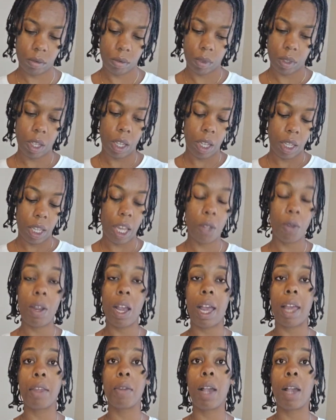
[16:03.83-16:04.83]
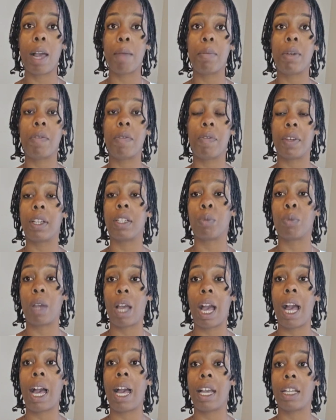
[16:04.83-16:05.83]
Yeah, you got motherfuckers with
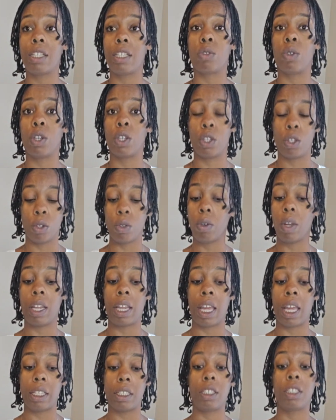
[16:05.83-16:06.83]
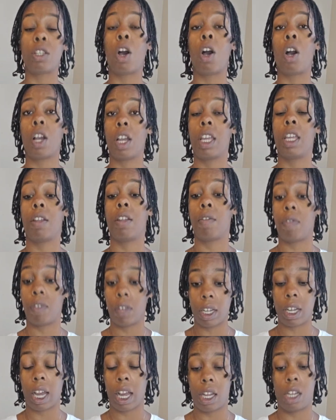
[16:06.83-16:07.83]
eyes on you and they stalking the
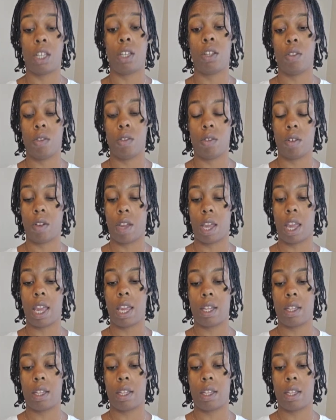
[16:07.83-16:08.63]
fuck out of you, okay?